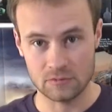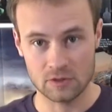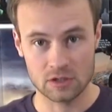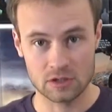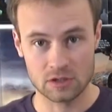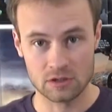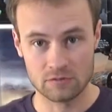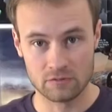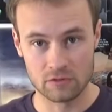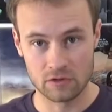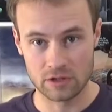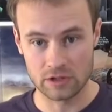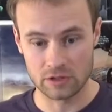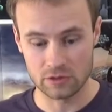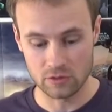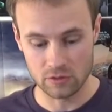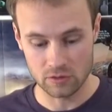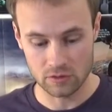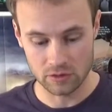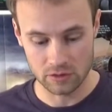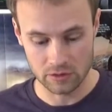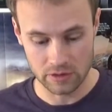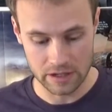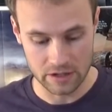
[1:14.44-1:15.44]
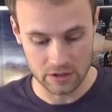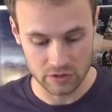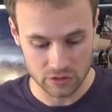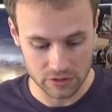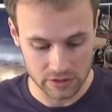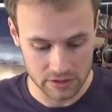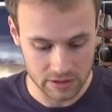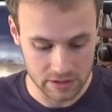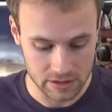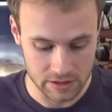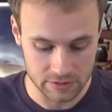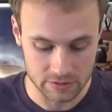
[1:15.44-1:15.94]
Converting nuclear
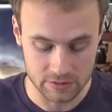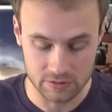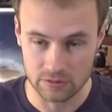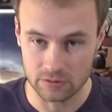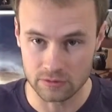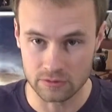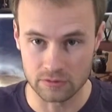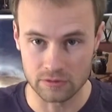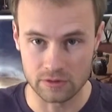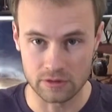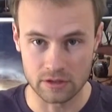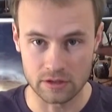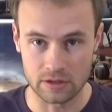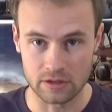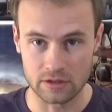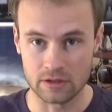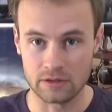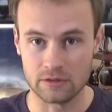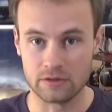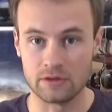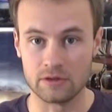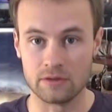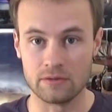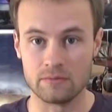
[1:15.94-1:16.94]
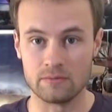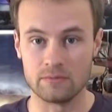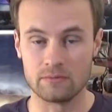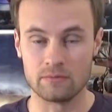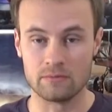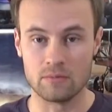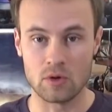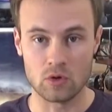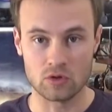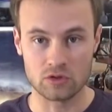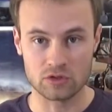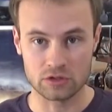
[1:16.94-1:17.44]
energy into the
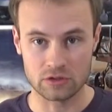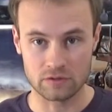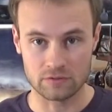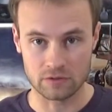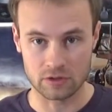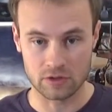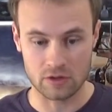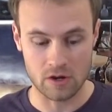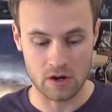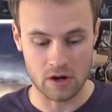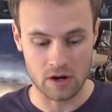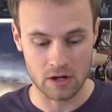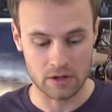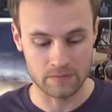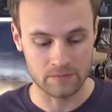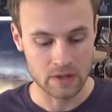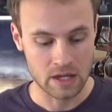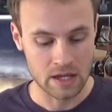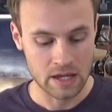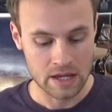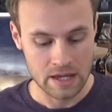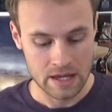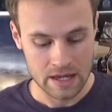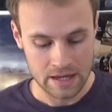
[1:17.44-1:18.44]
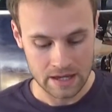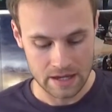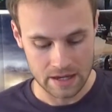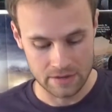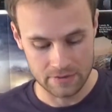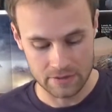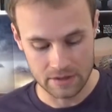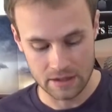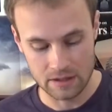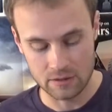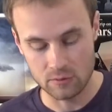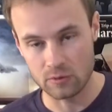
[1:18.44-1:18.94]
motion of the car,
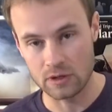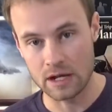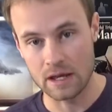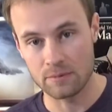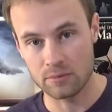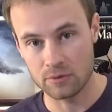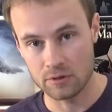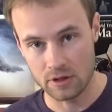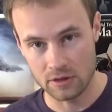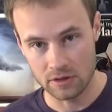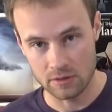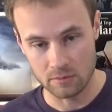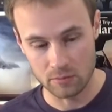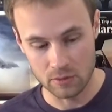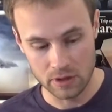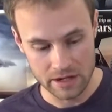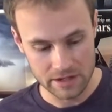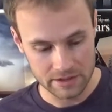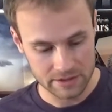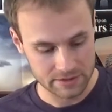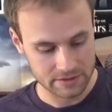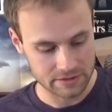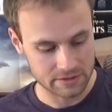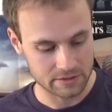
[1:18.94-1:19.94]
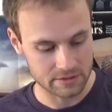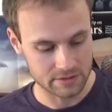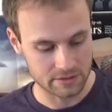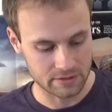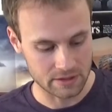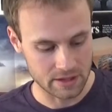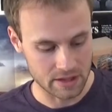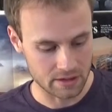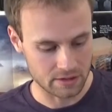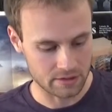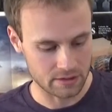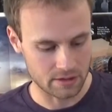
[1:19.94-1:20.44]
and then when I put on the brakes,
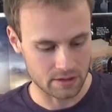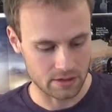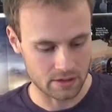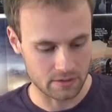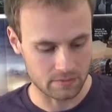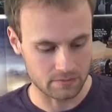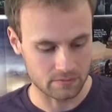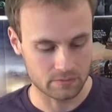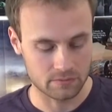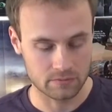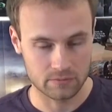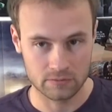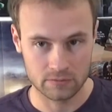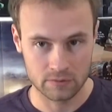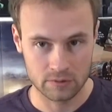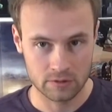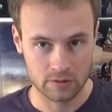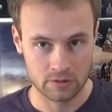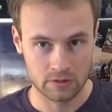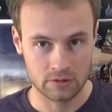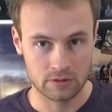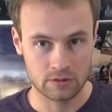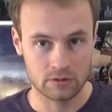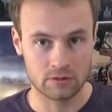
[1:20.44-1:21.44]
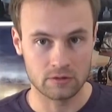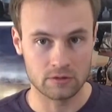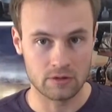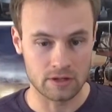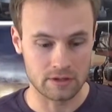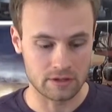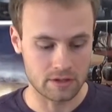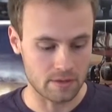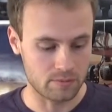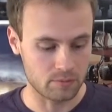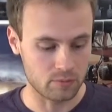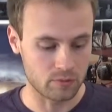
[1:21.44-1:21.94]
then you
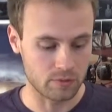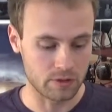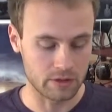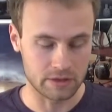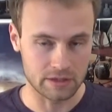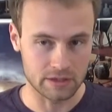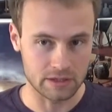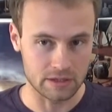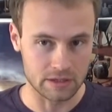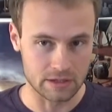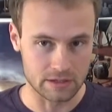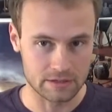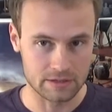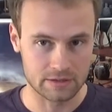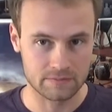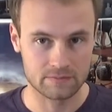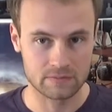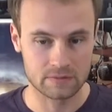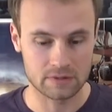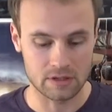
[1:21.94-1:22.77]
end up with heat.